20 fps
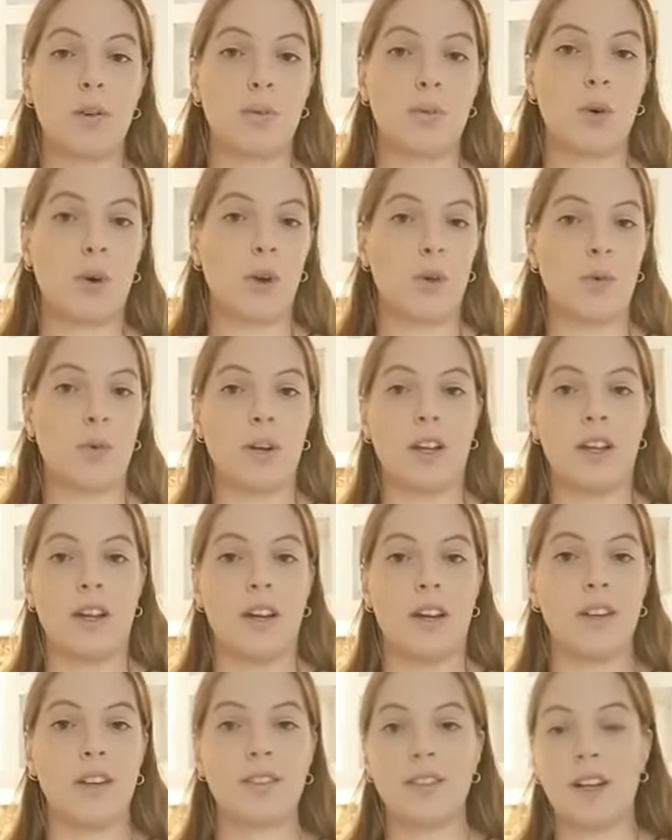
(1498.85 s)
I'm going with
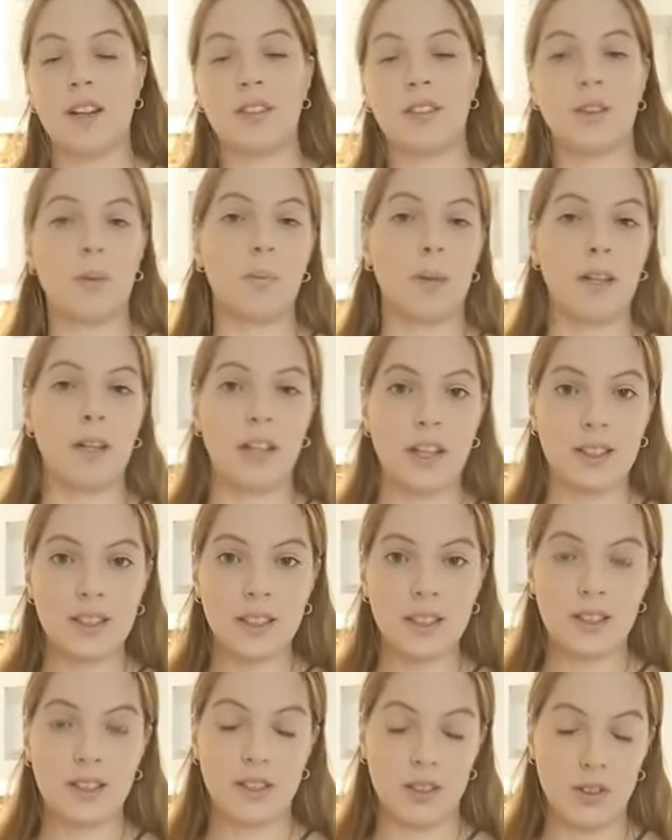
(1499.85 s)
a tank top and that's
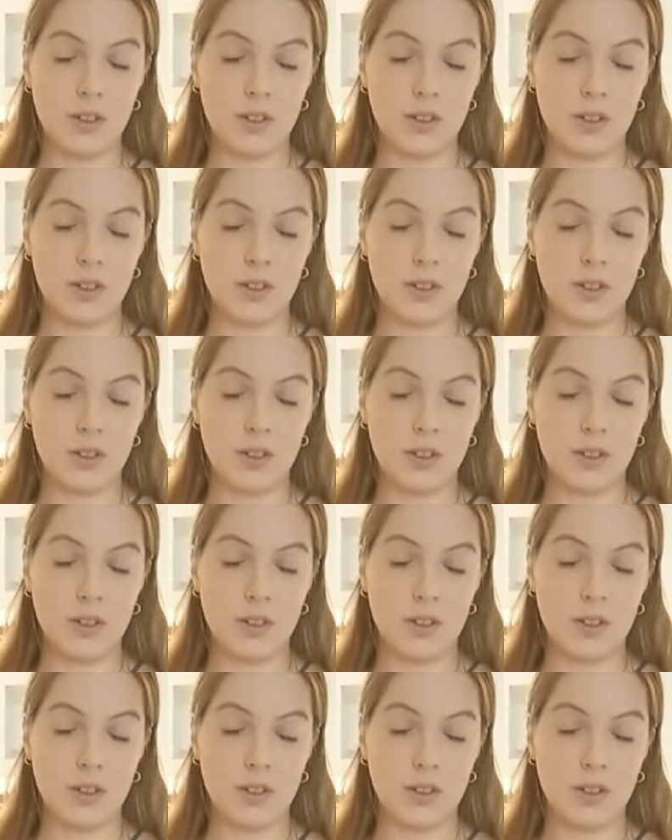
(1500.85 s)
it.